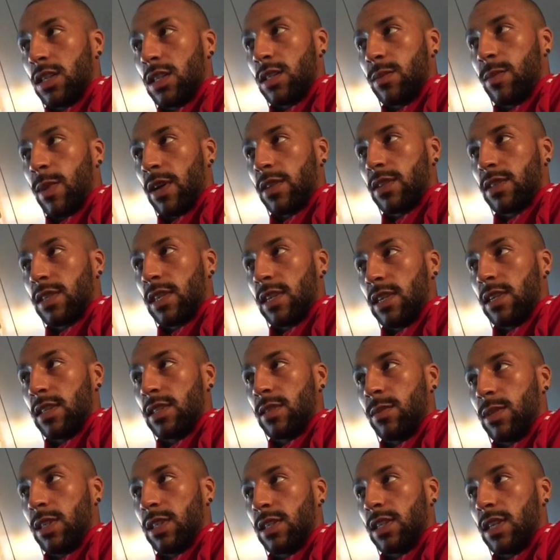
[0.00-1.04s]
She's about to send it
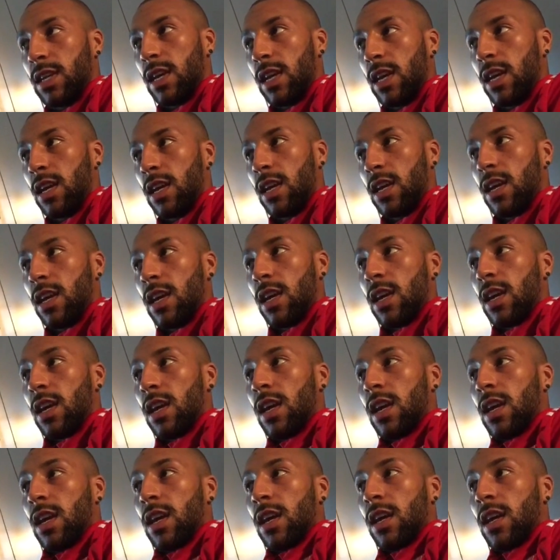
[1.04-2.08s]
to me today.
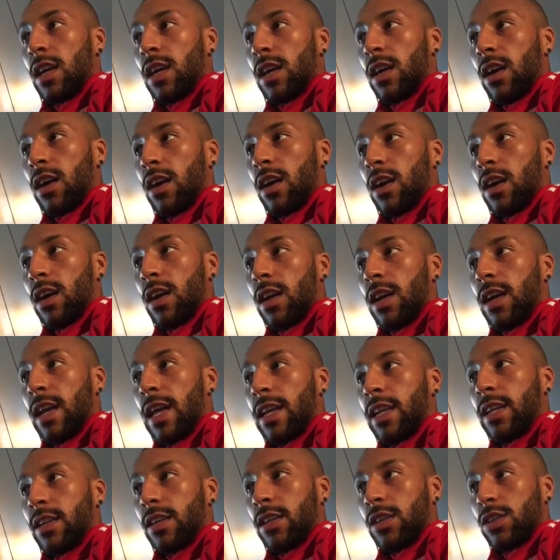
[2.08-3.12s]

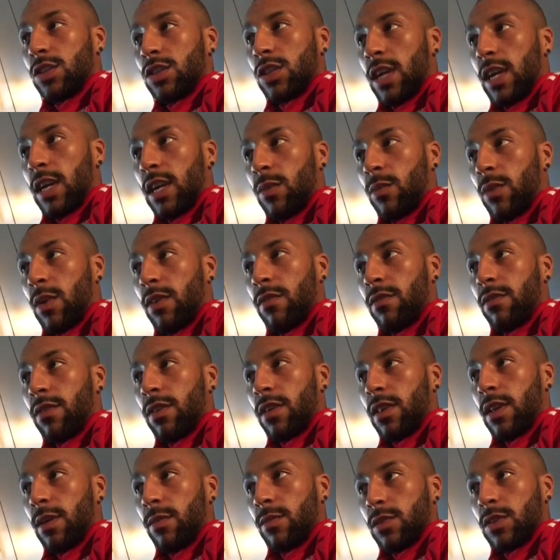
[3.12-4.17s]
Lennon and Shane, I'm waiting
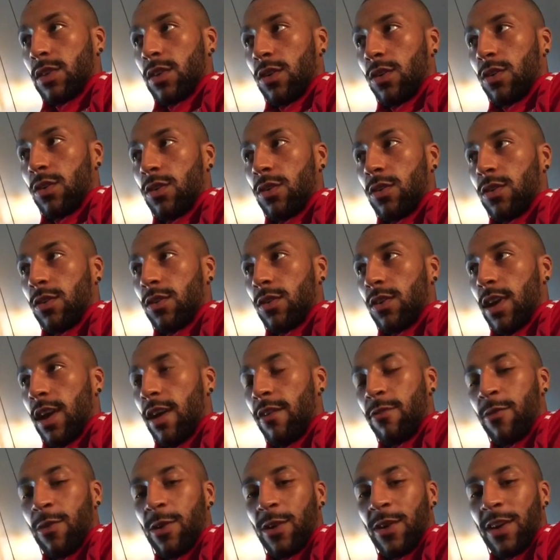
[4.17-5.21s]
for them. So
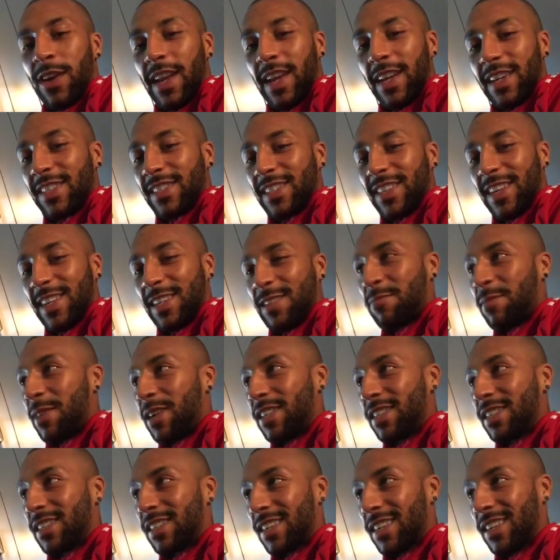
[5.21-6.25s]
everyone on Lex's side,
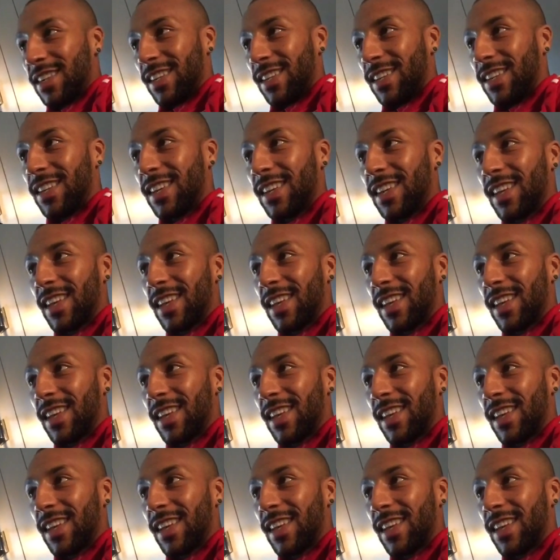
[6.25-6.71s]
basically.